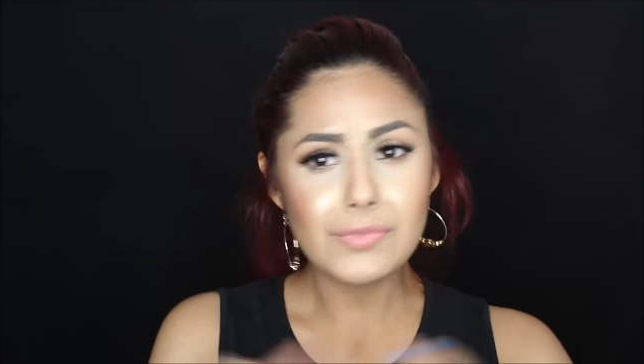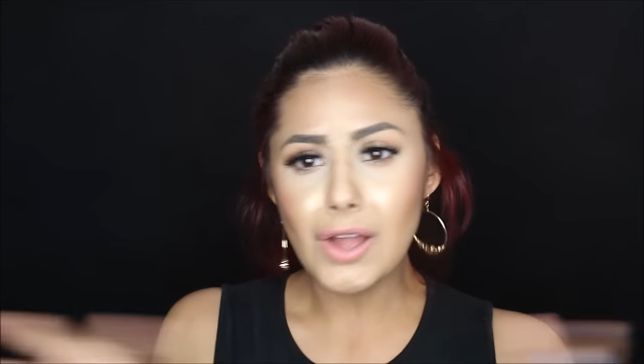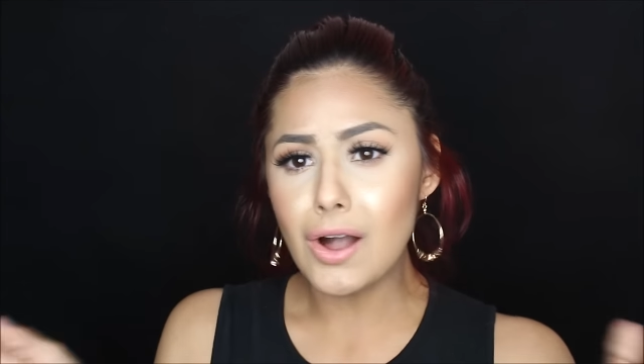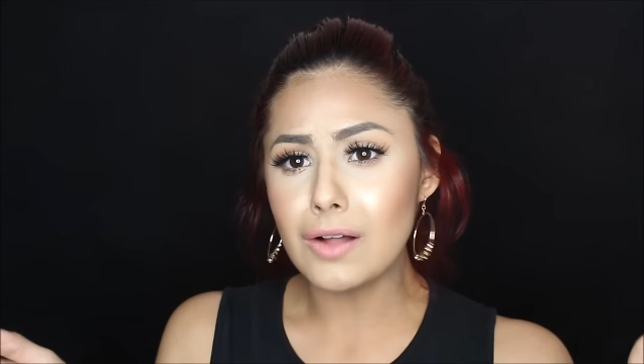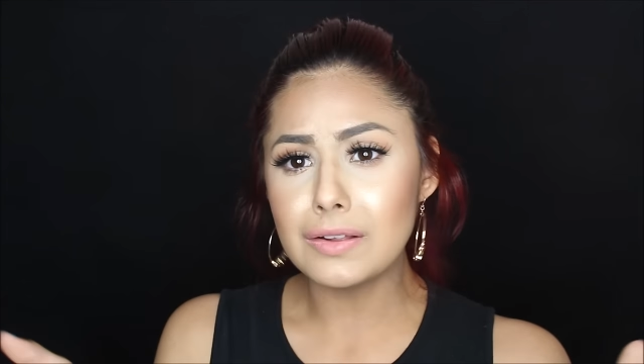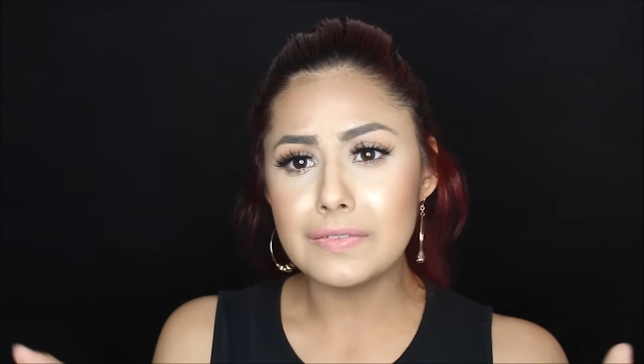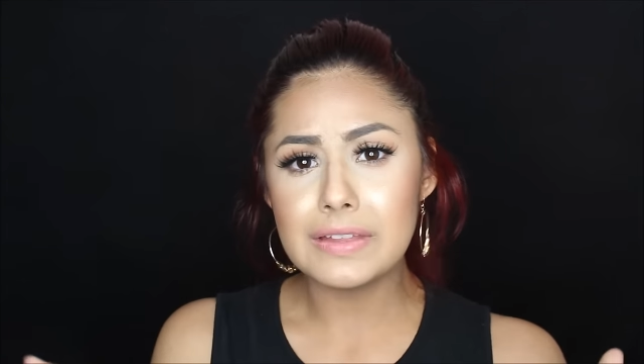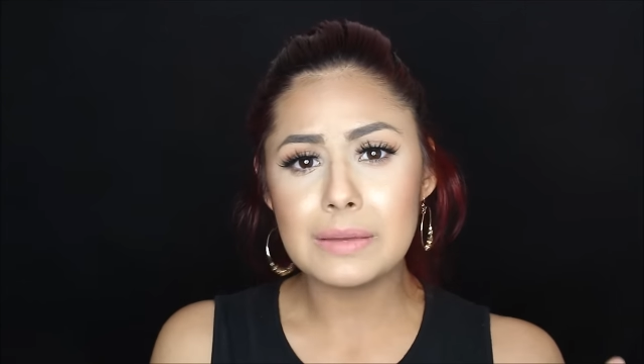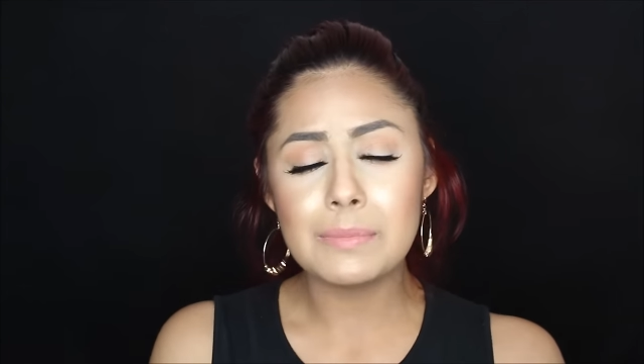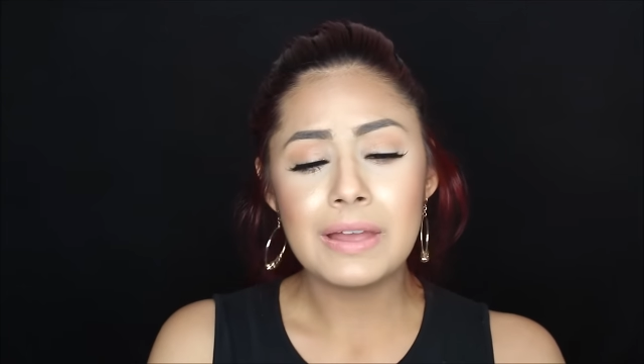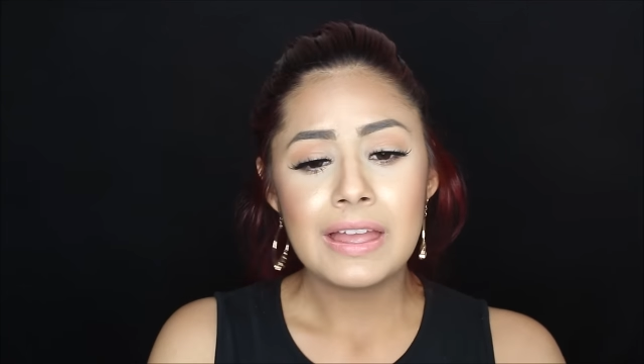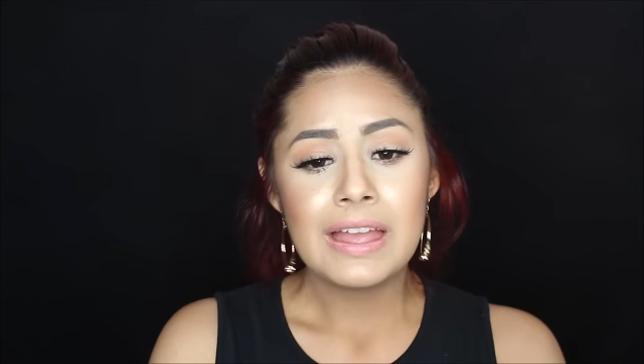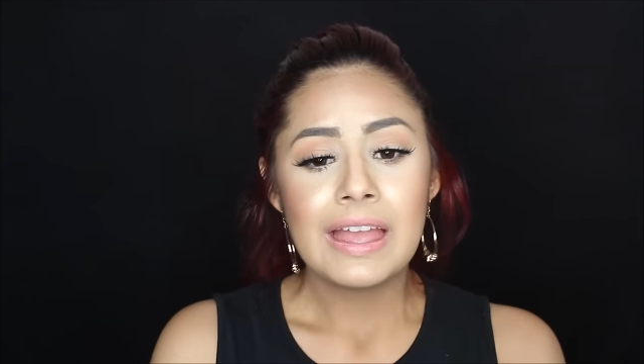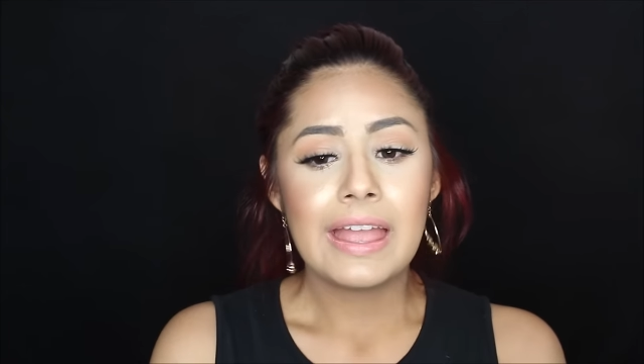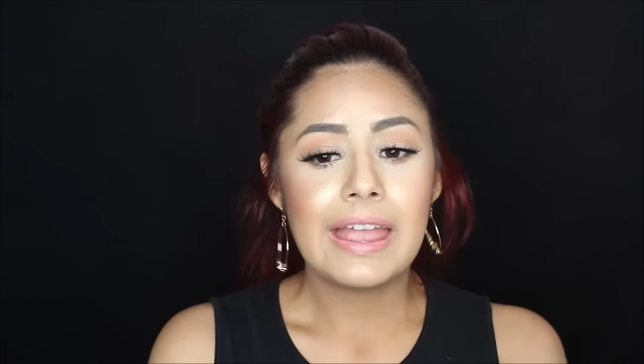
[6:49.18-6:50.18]
all of them.
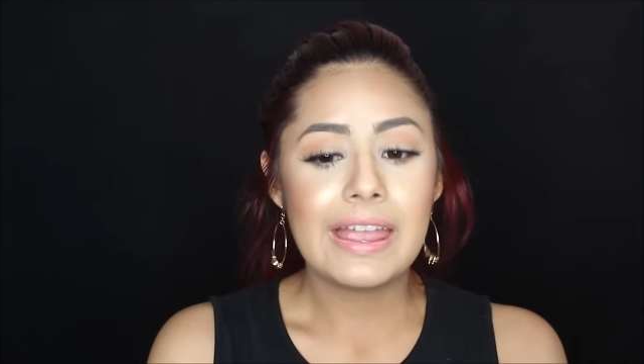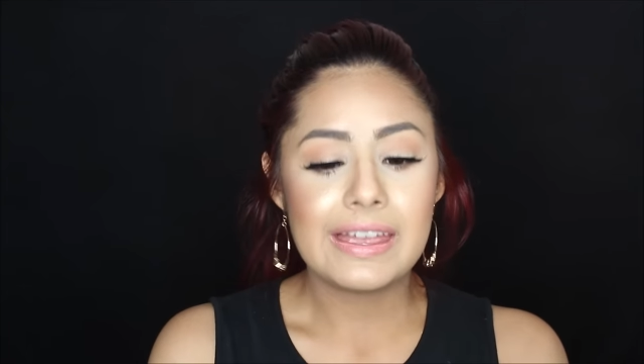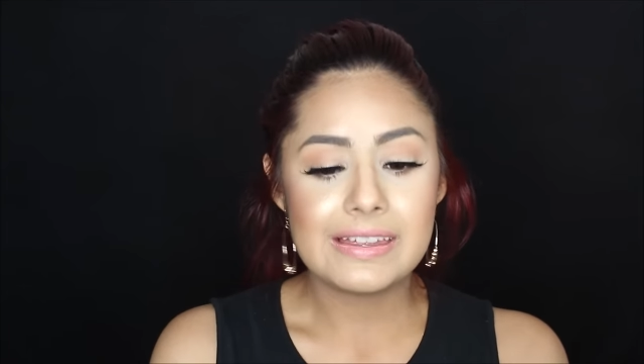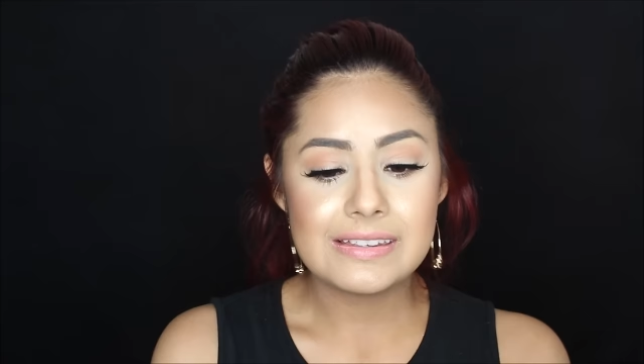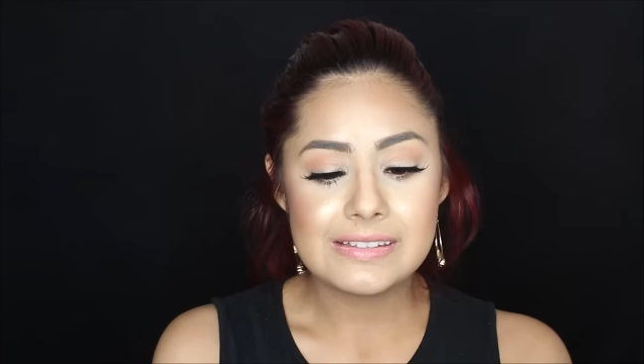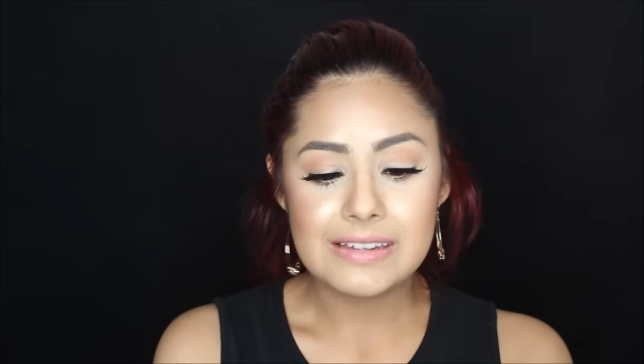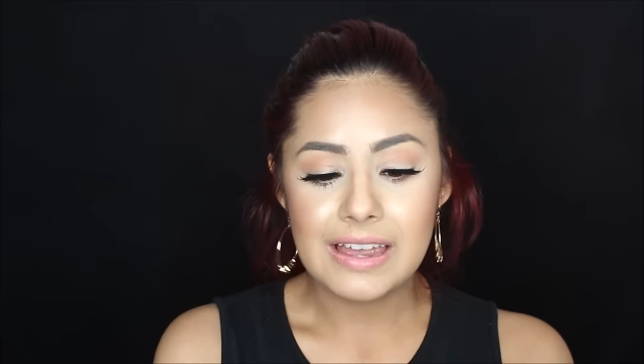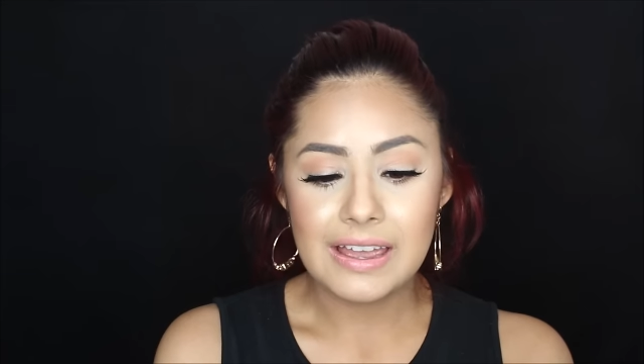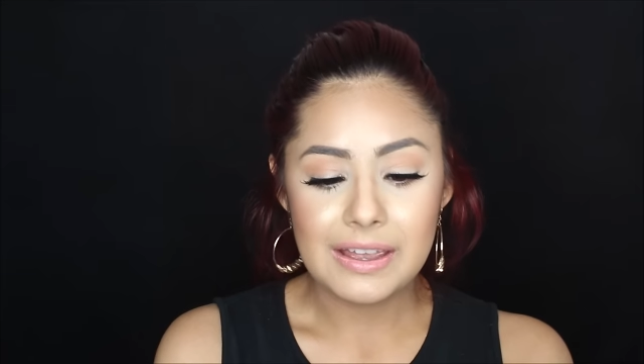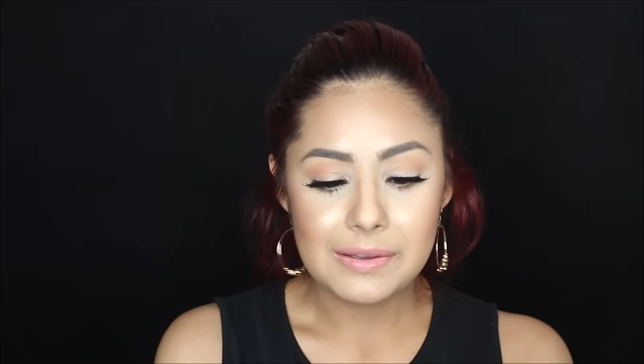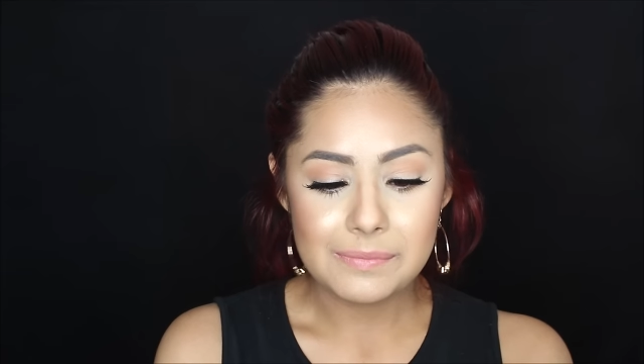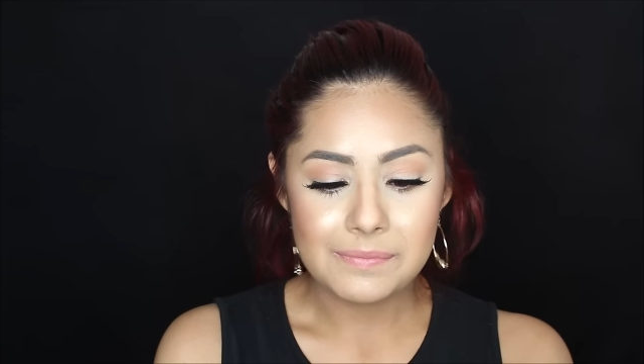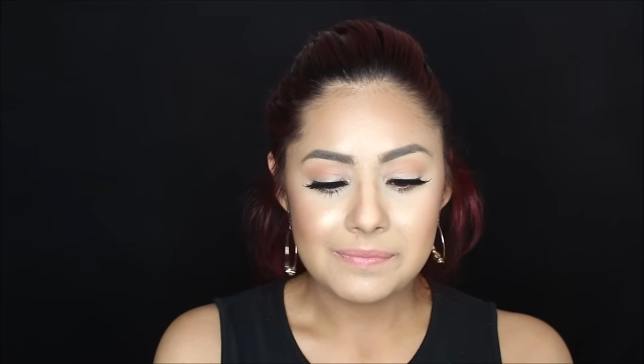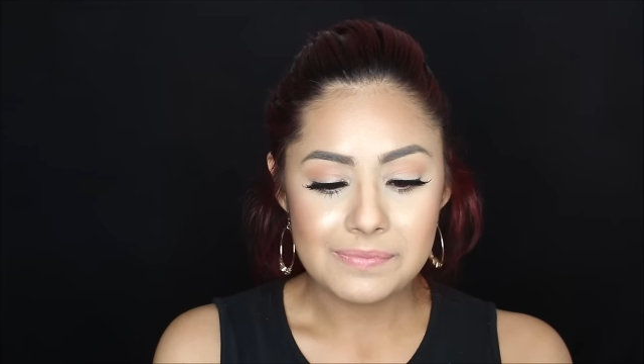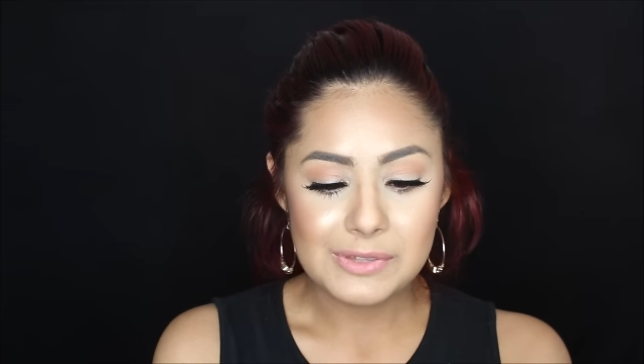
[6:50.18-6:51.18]
And
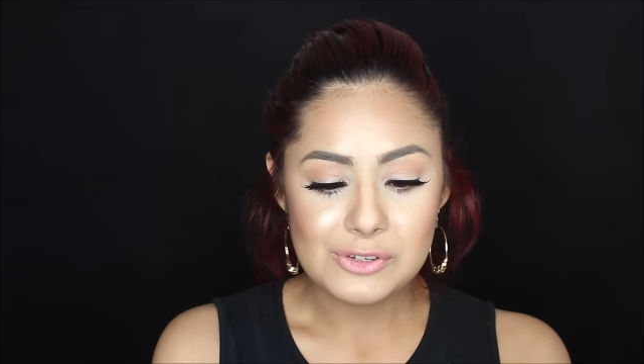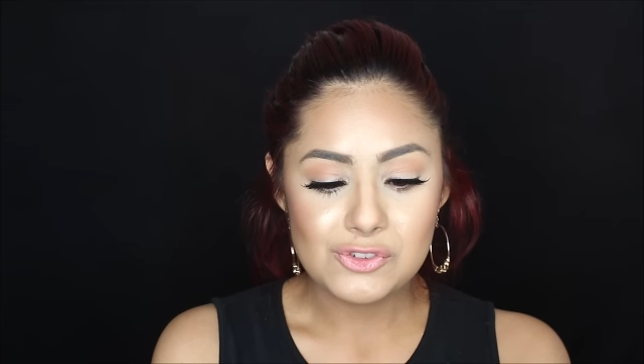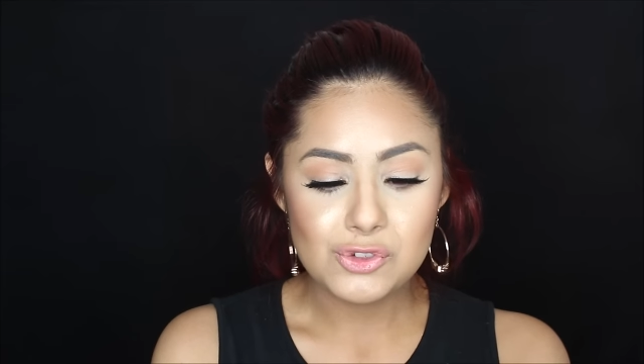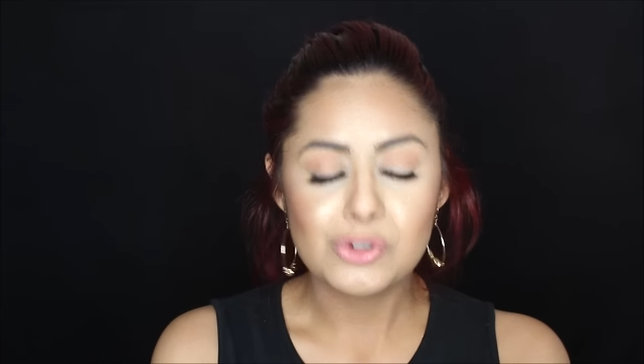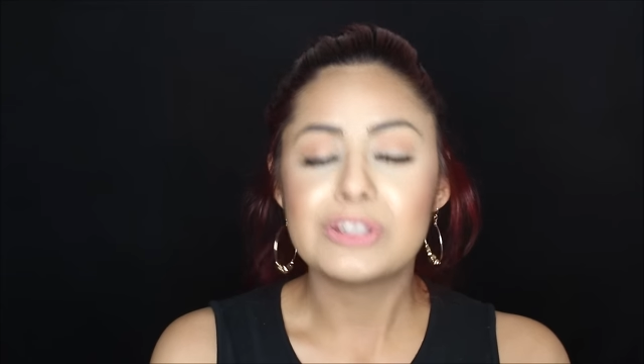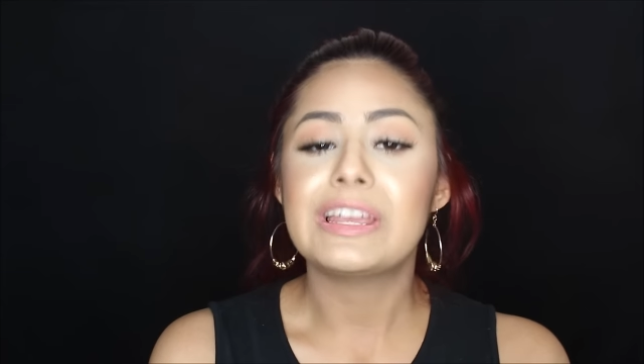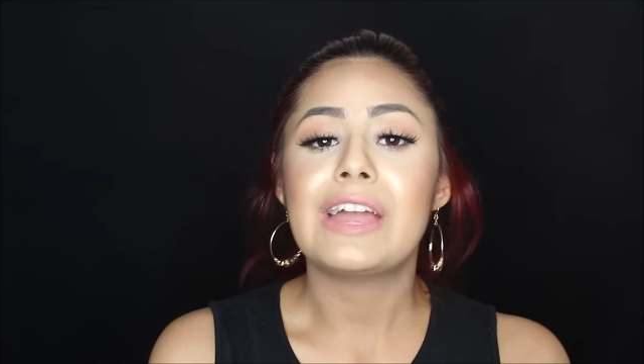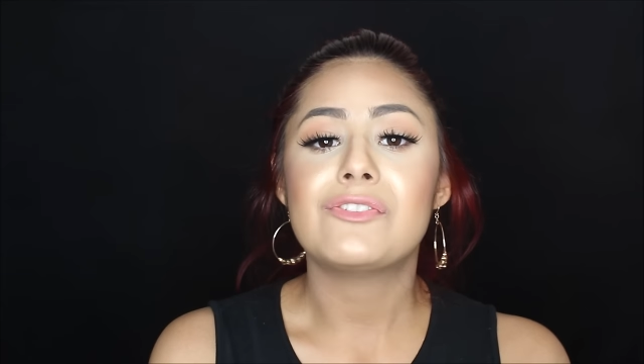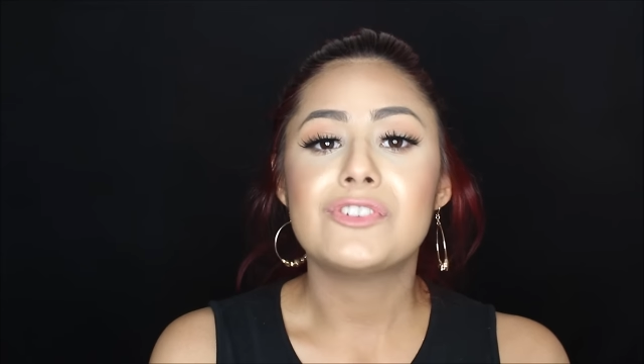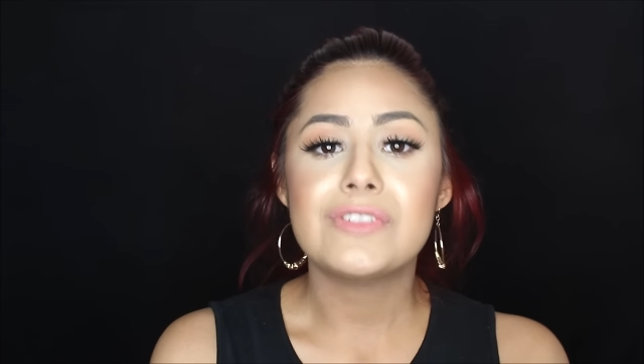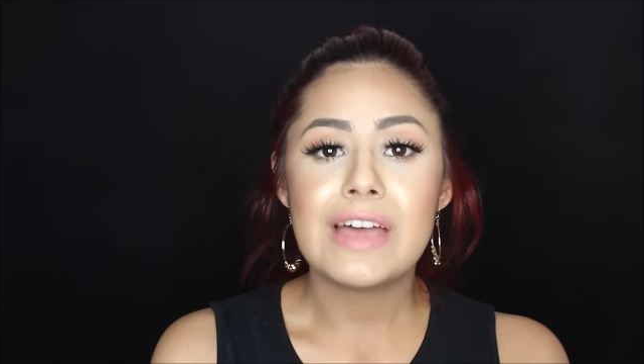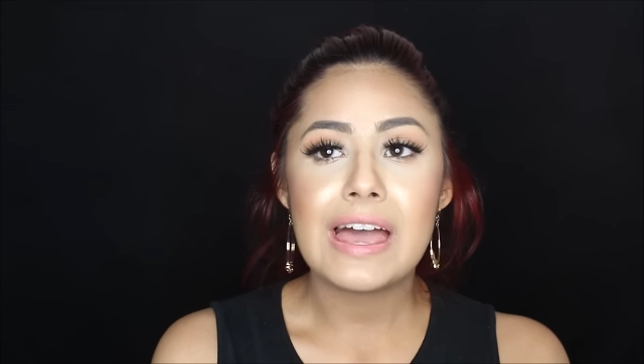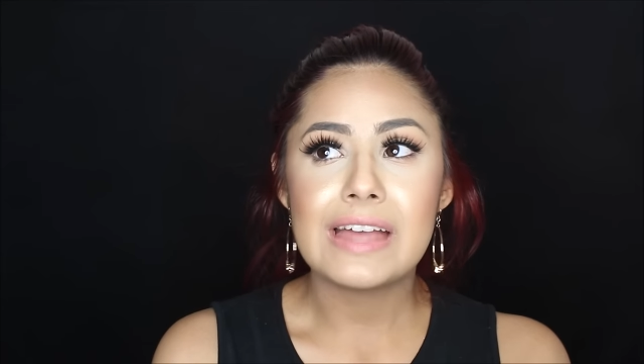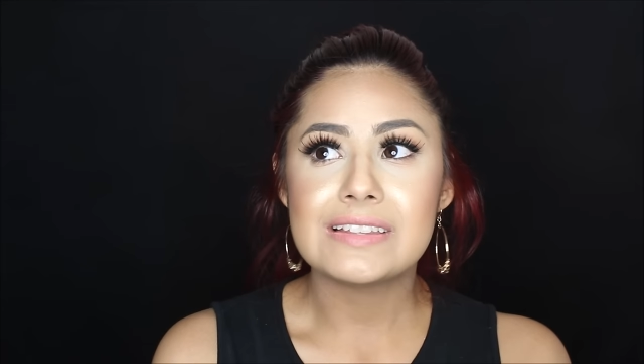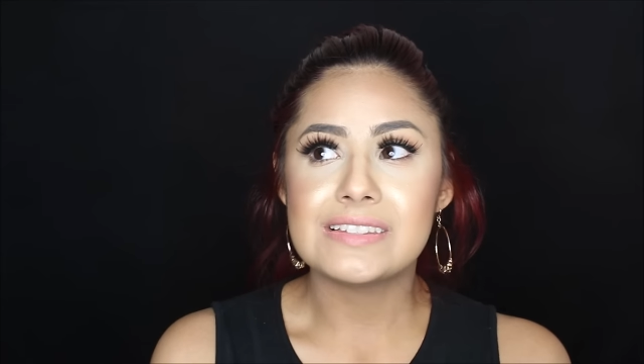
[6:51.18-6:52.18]
then shortly after
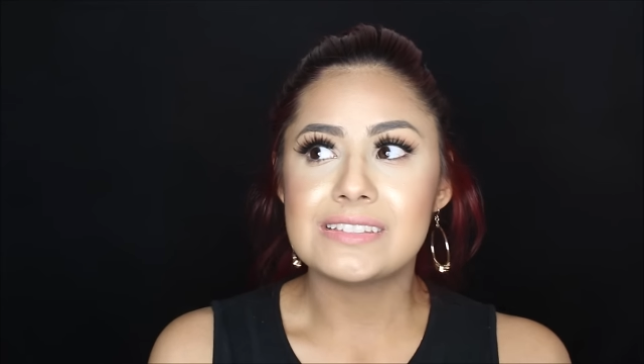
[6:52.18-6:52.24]
that,